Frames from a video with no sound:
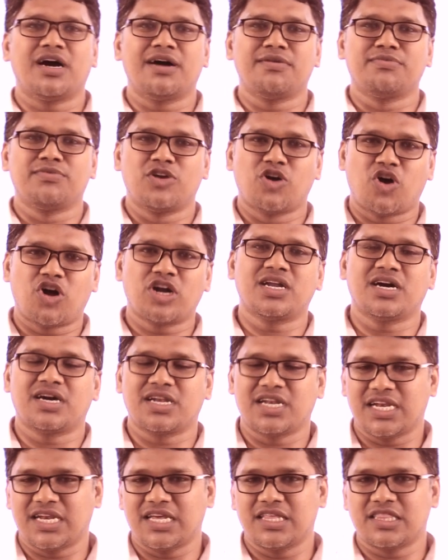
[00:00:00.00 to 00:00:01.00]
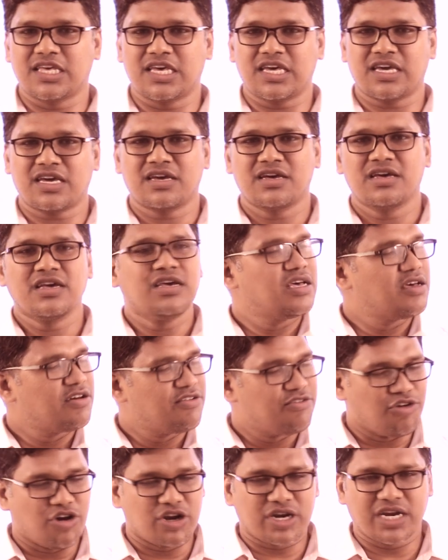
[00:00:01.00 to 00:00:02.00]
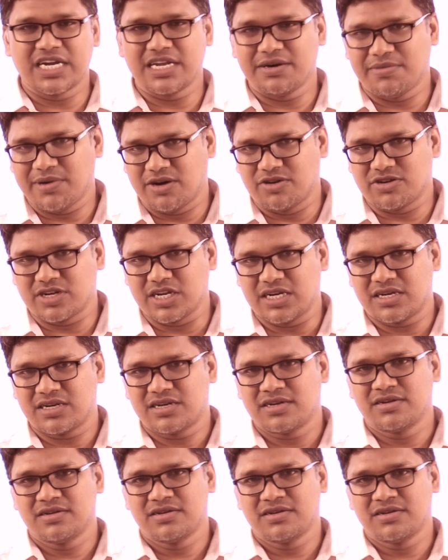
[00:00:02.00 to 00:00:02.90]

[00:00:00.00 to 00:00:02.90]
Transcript: have not done anything, forget about it.